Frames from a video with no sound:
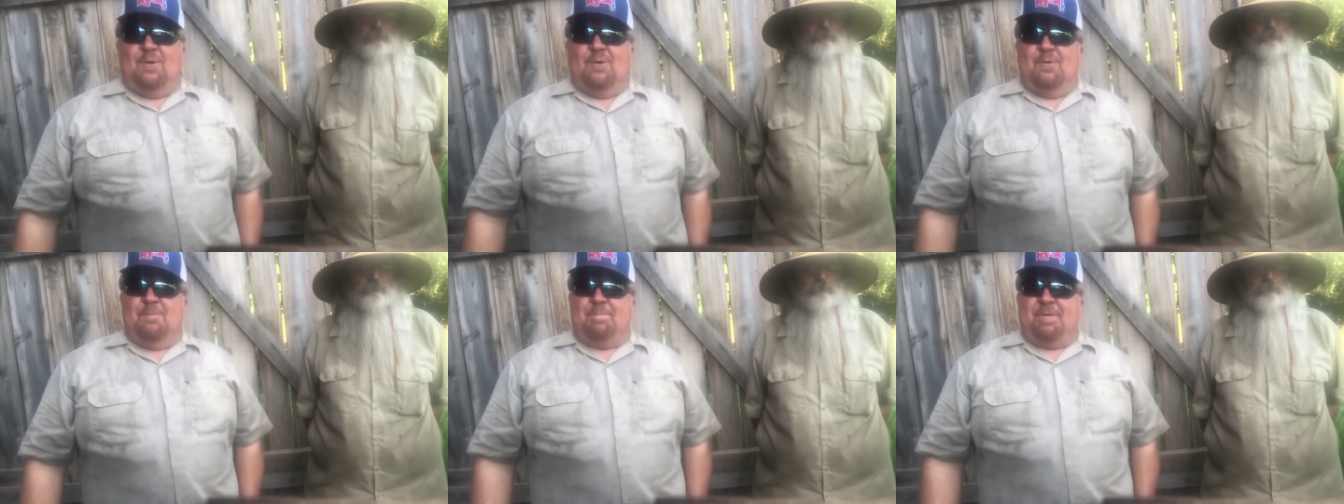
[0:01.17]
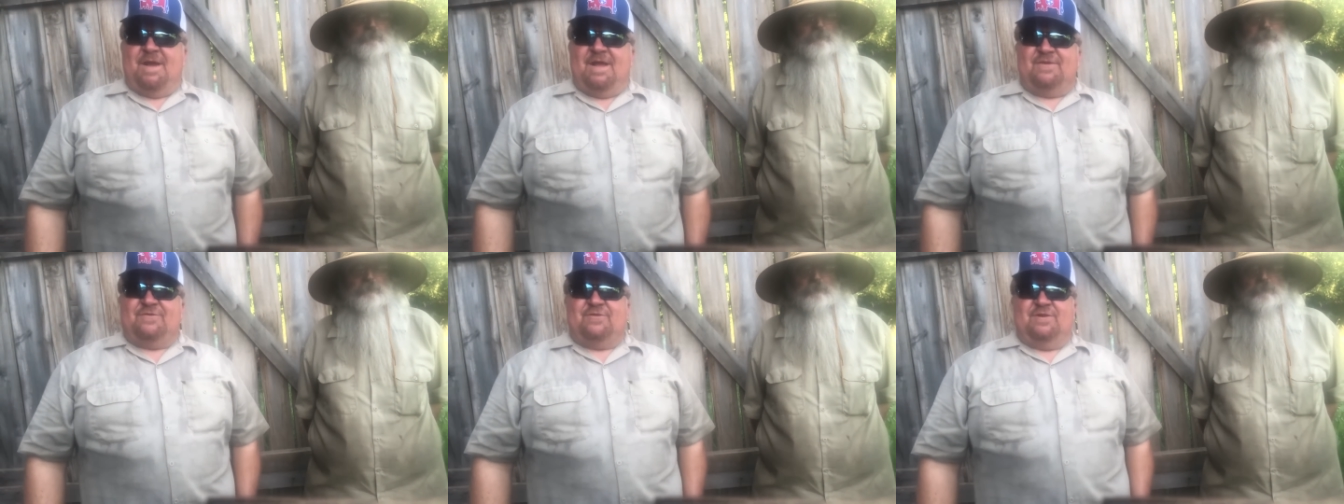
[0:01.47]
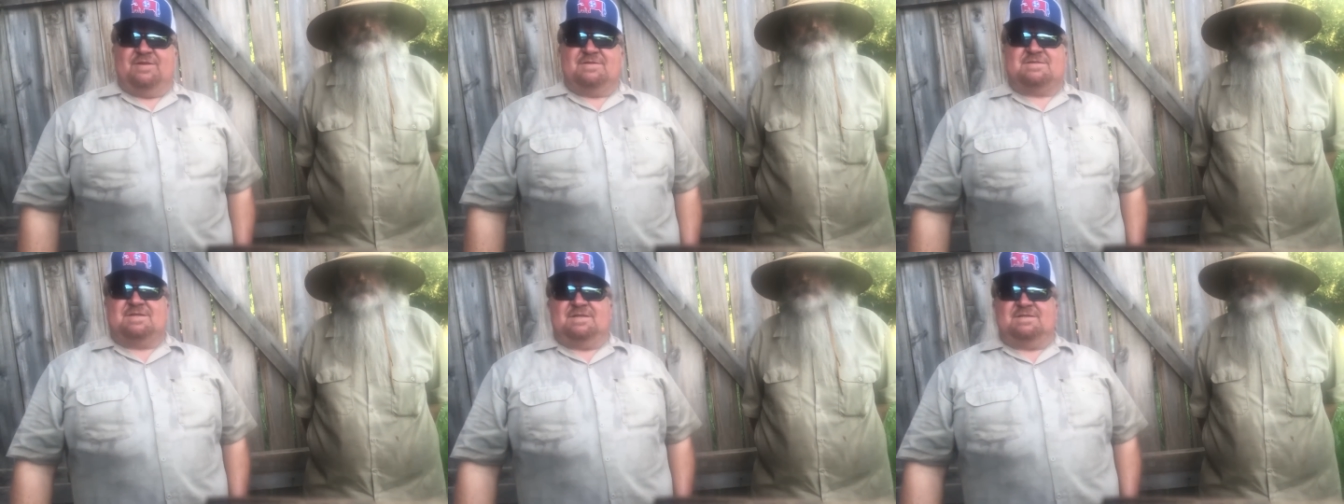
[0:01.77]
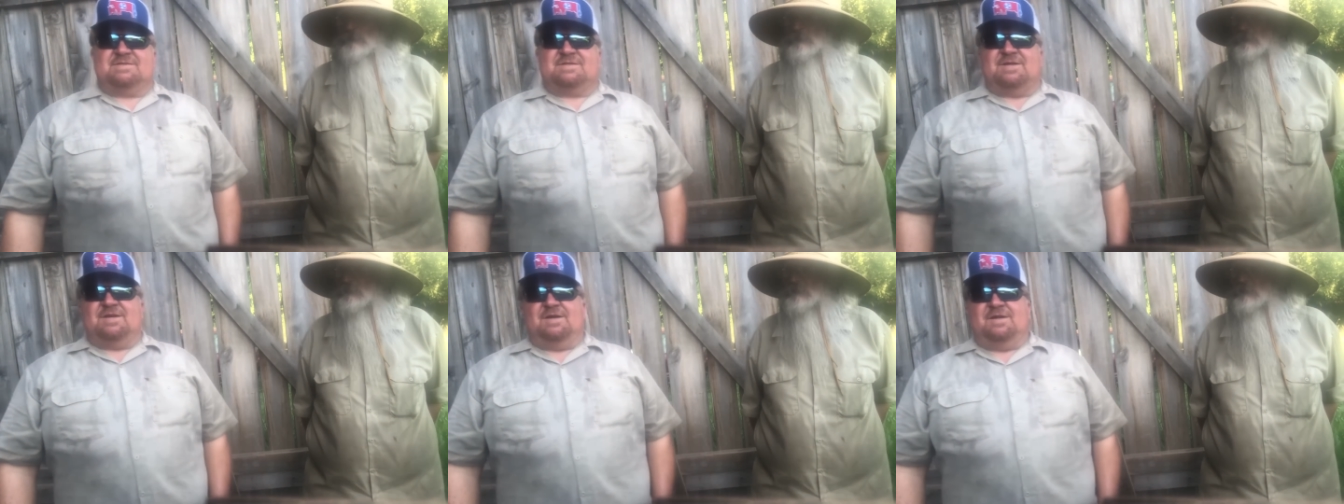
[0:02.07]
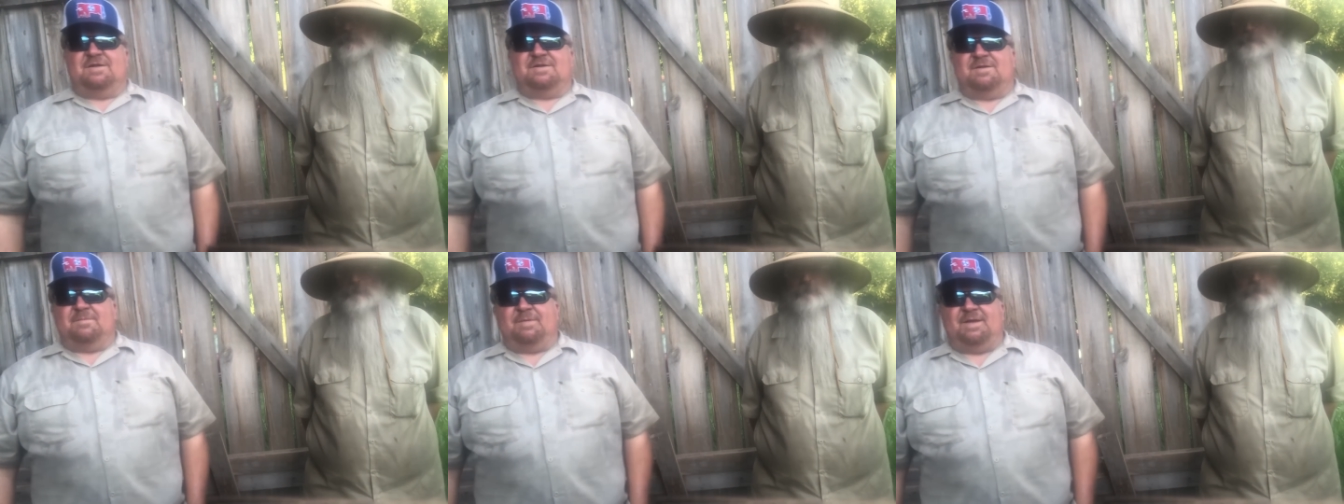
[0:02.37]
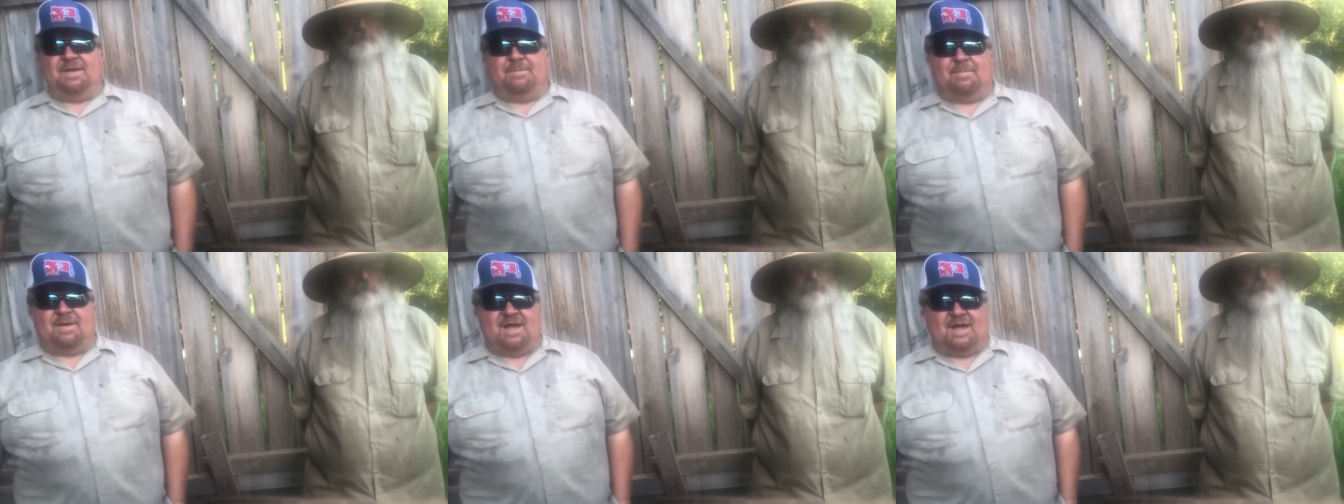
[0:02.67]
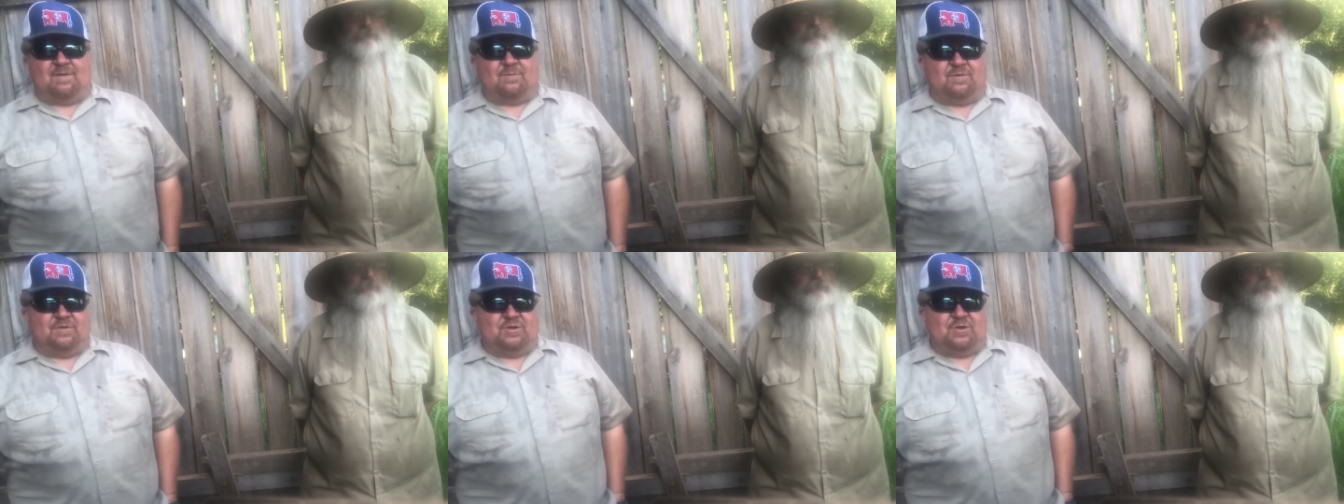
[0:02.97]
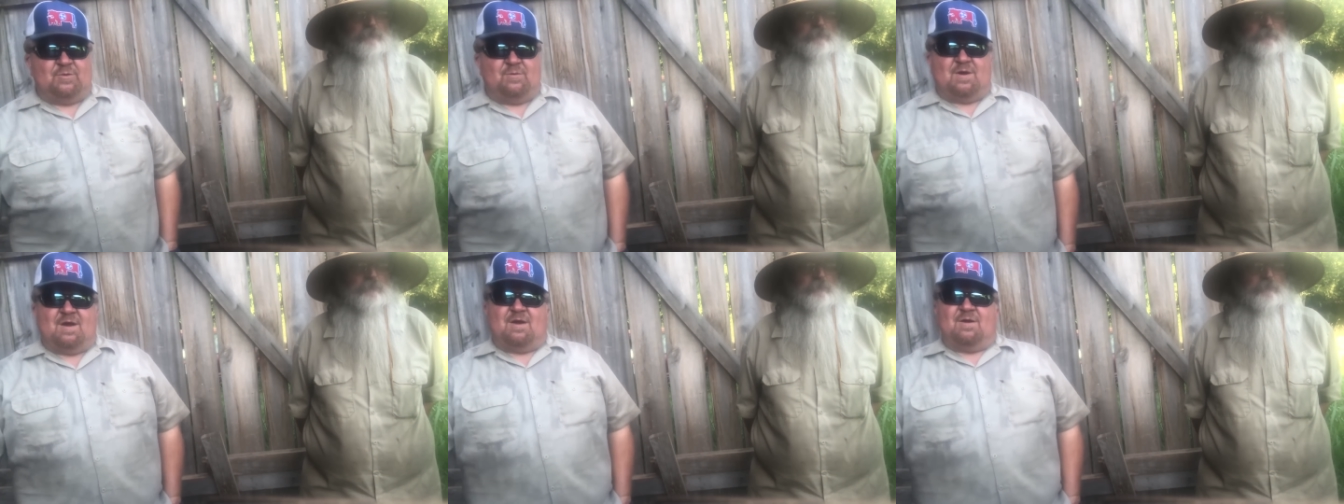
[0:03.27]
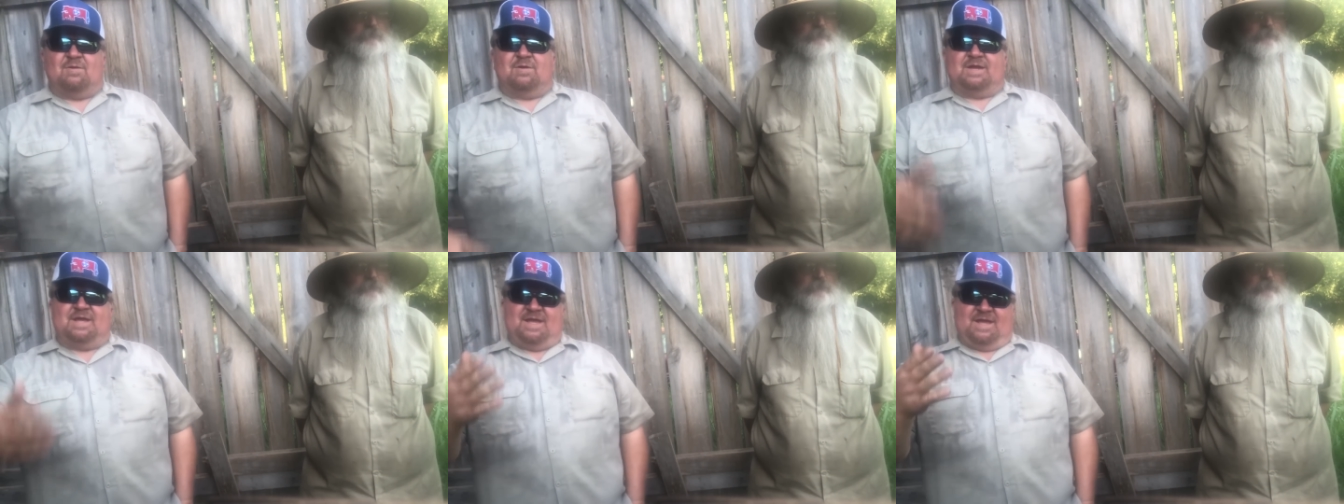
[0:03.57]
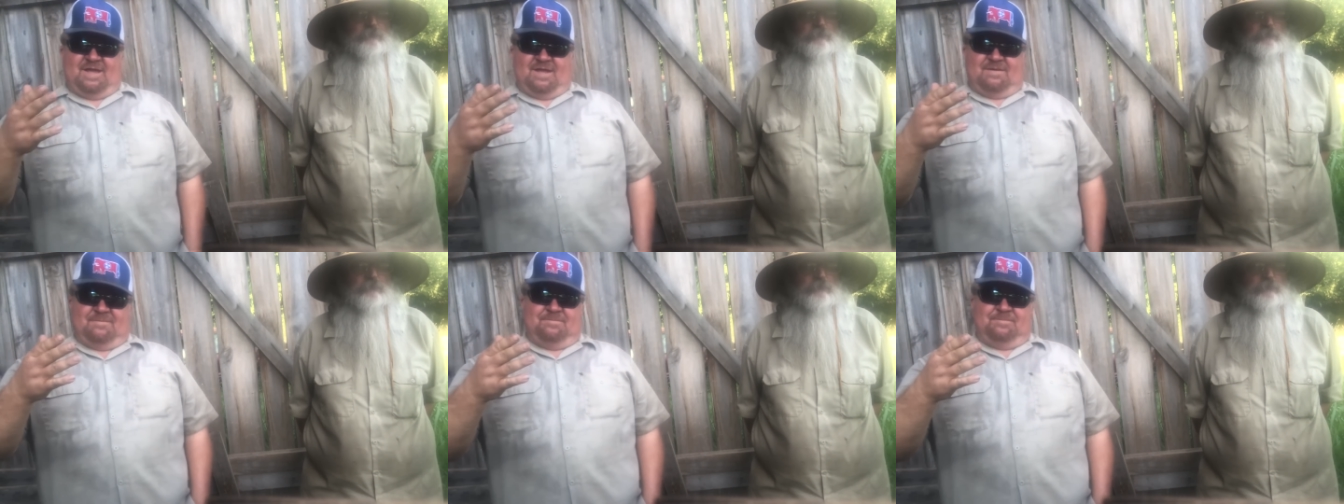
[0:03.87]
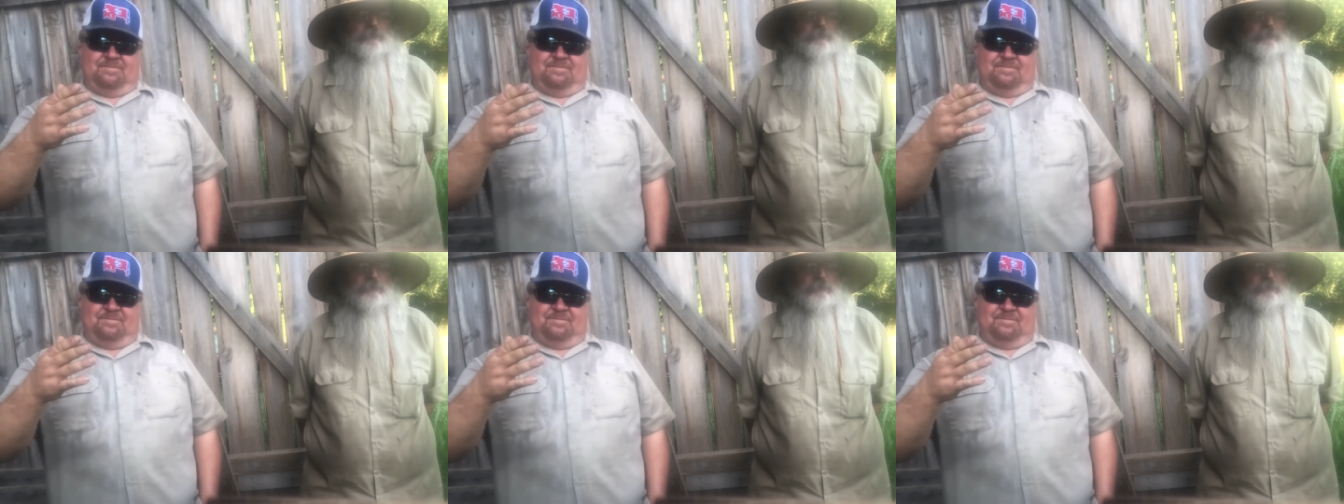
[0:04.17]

Patriots. It's good to be back with you all again.